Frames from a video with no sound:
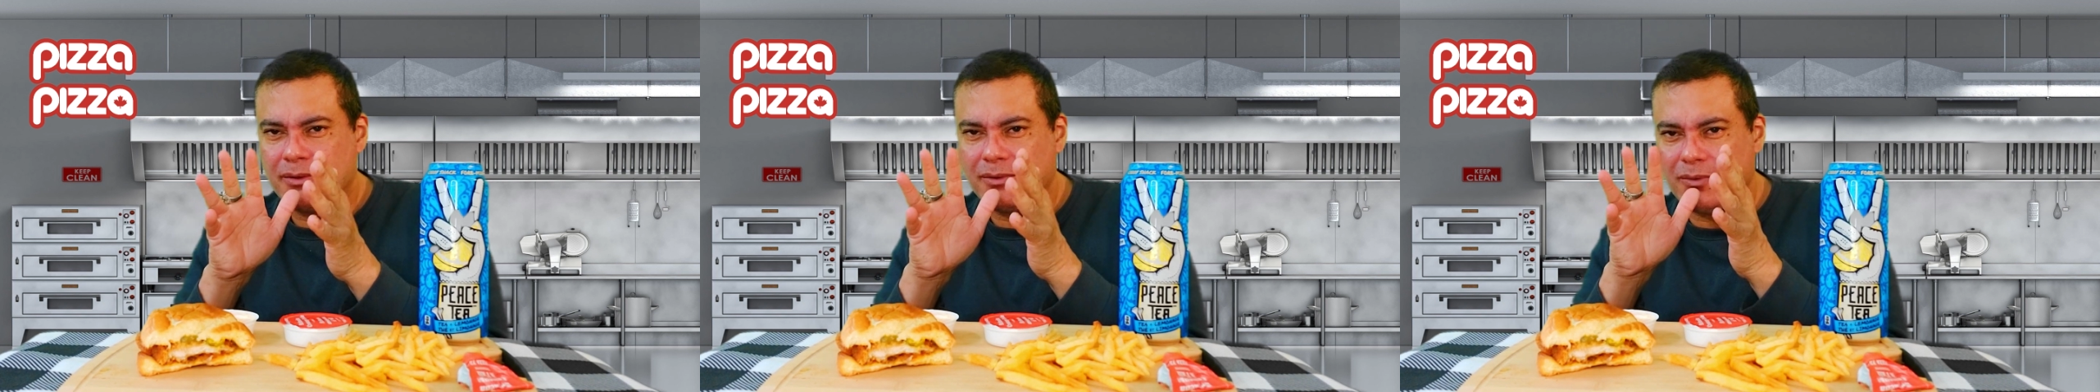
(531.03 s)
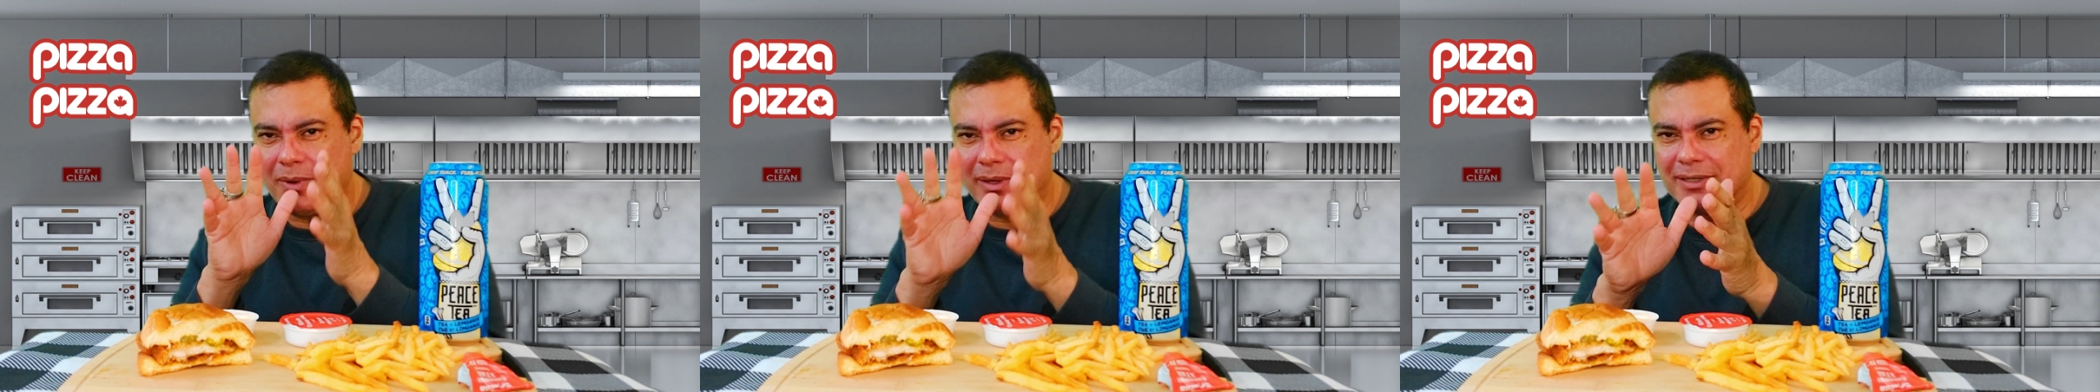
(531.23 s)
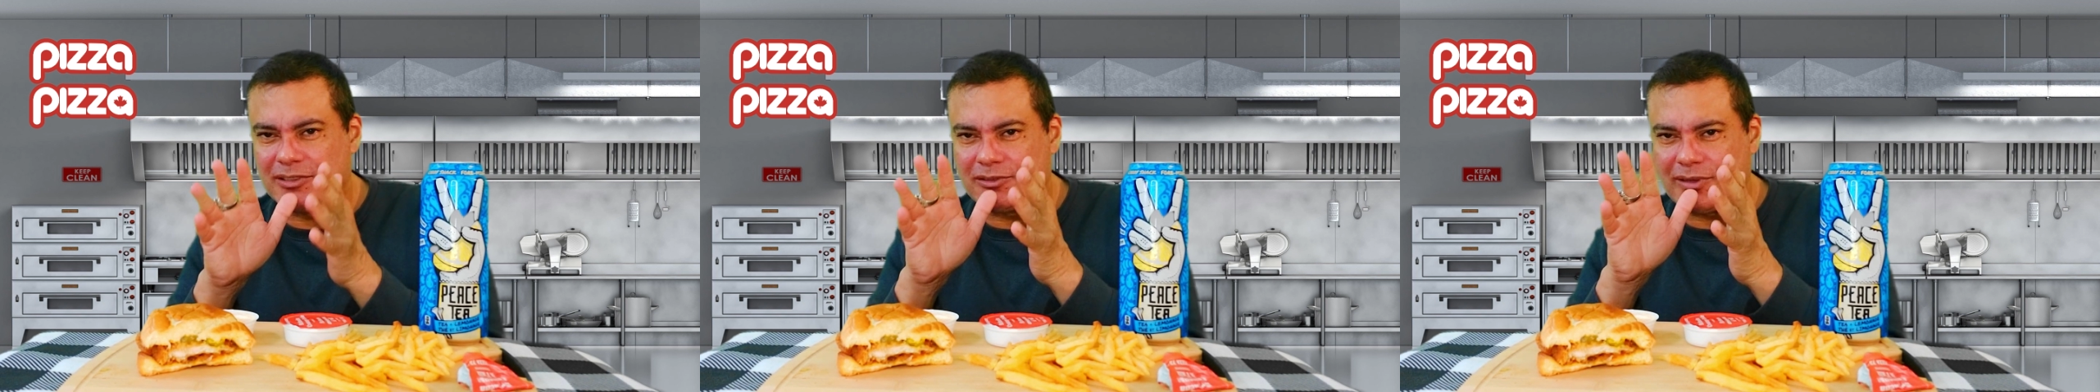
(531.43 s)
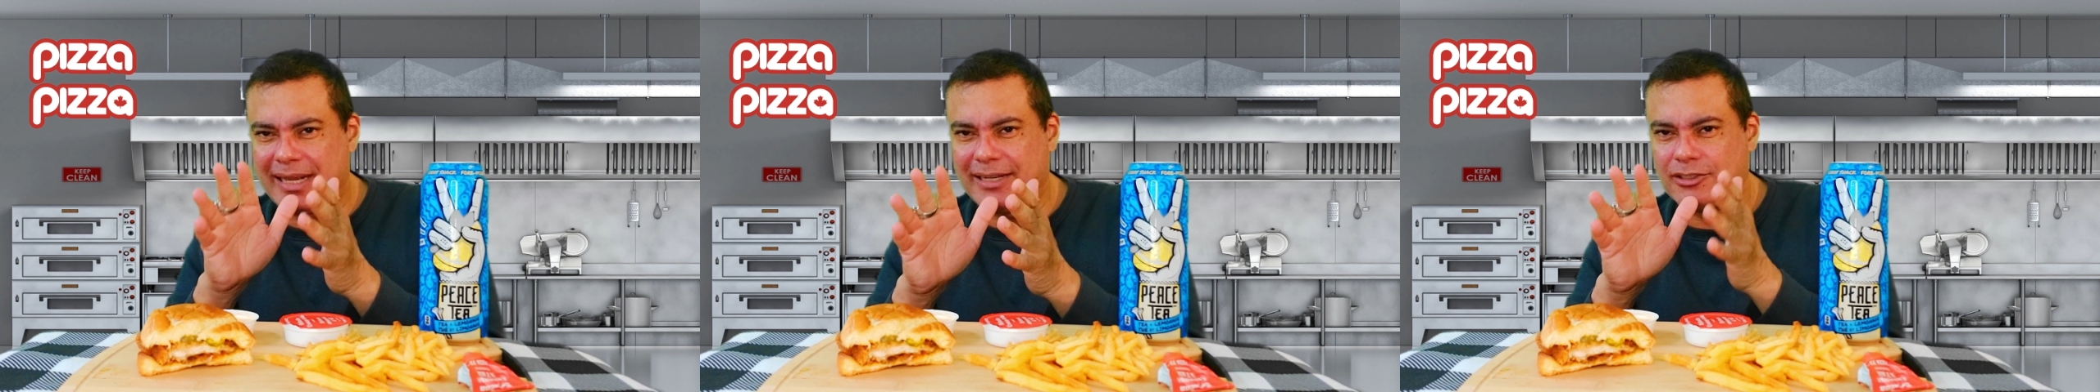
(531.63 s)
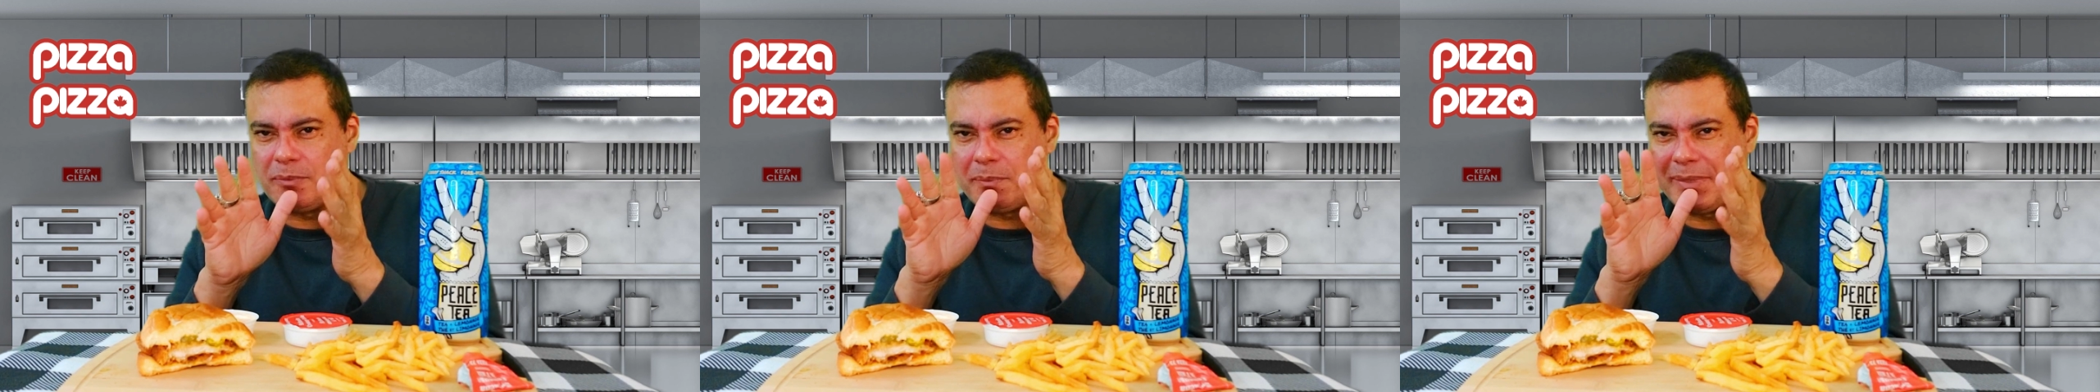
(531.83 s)
You want to
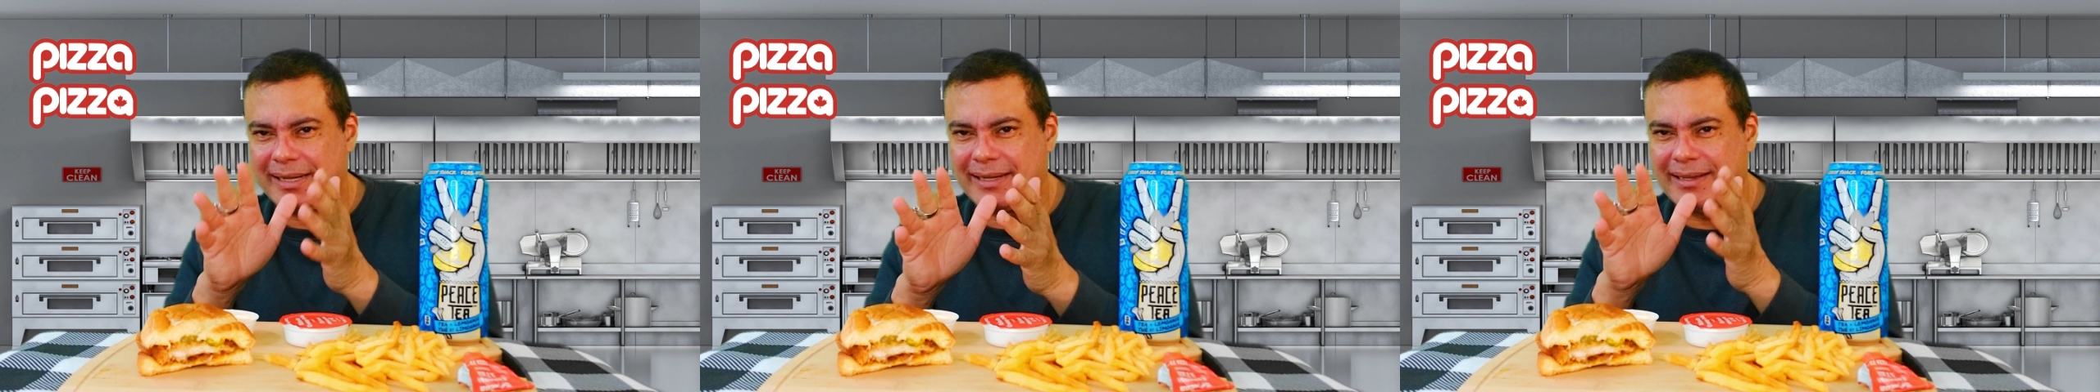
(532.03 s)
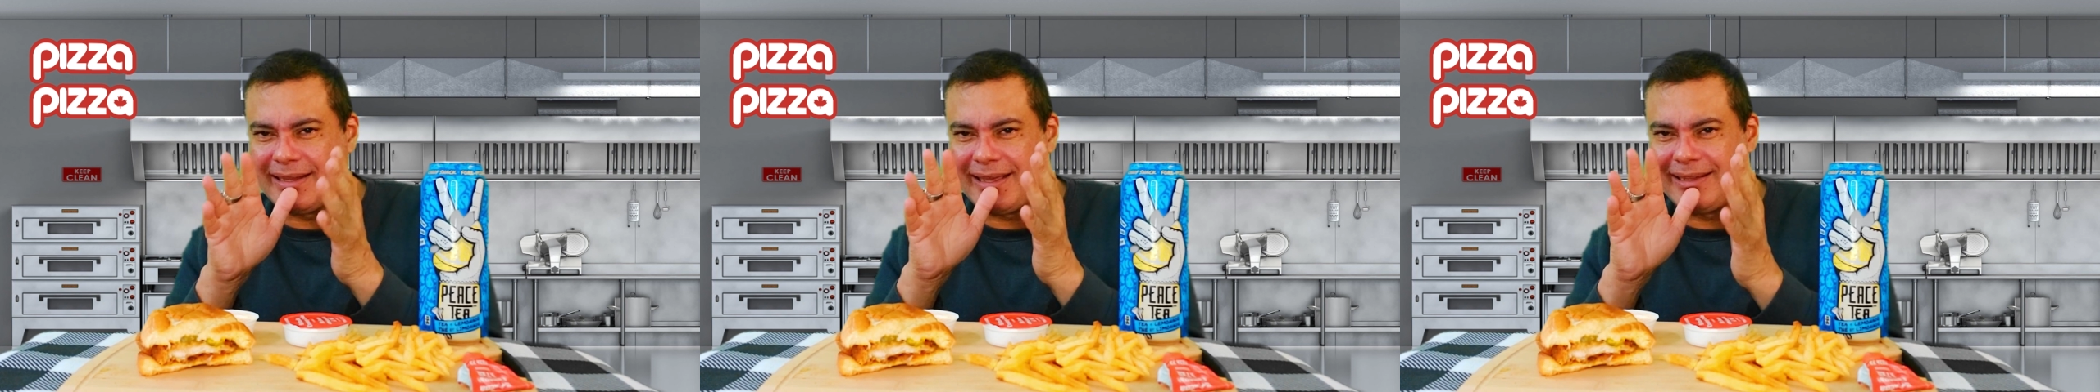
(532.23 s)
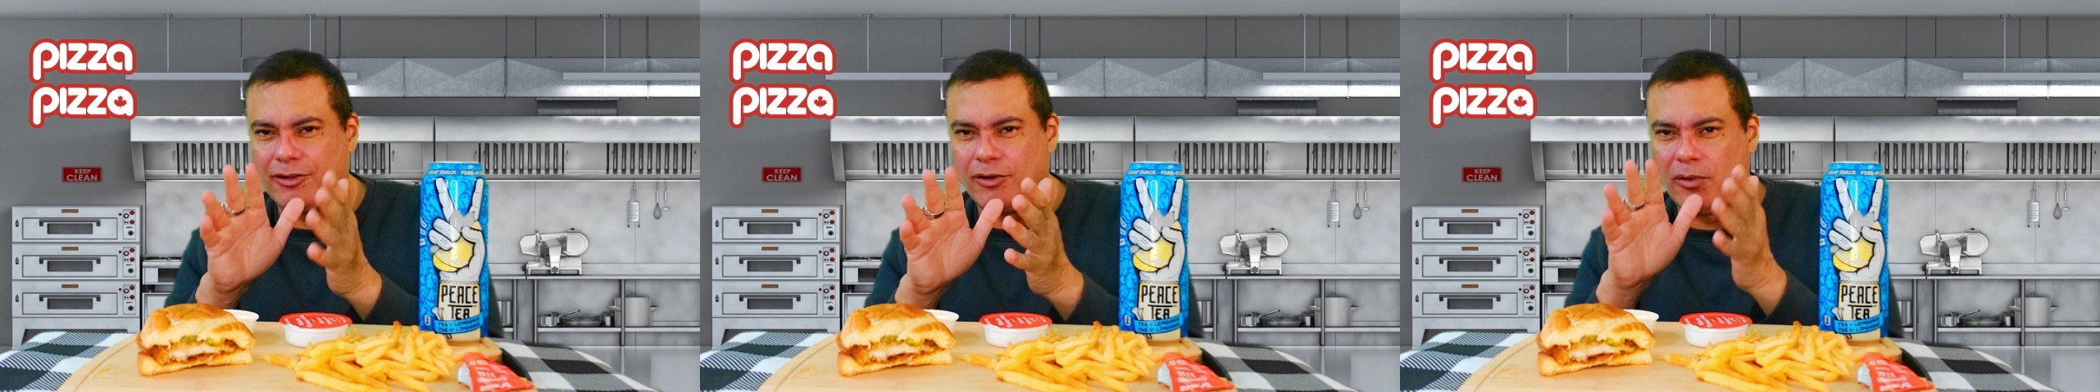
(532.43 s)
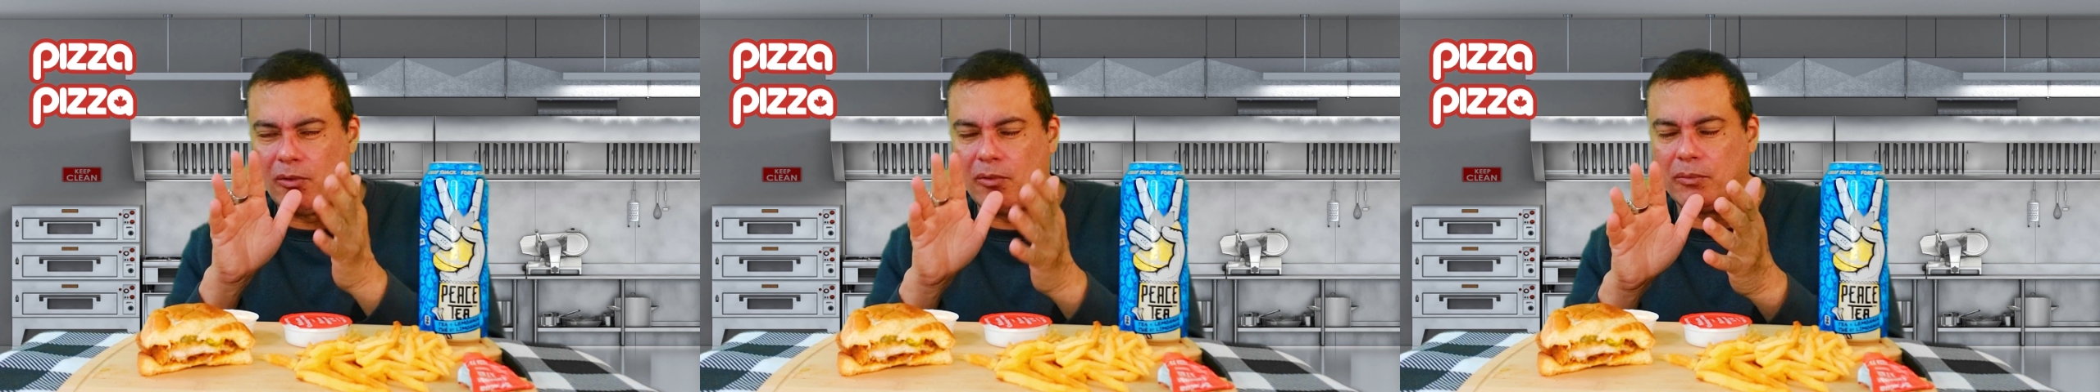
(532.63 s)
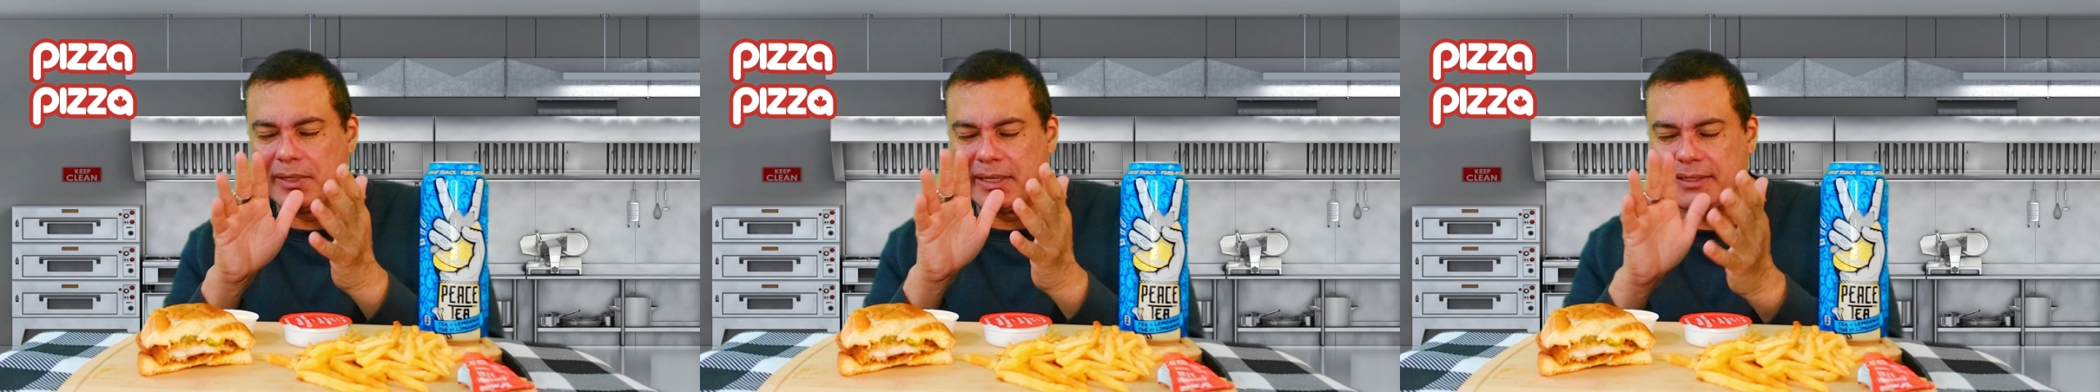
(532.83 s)
try to make it at home,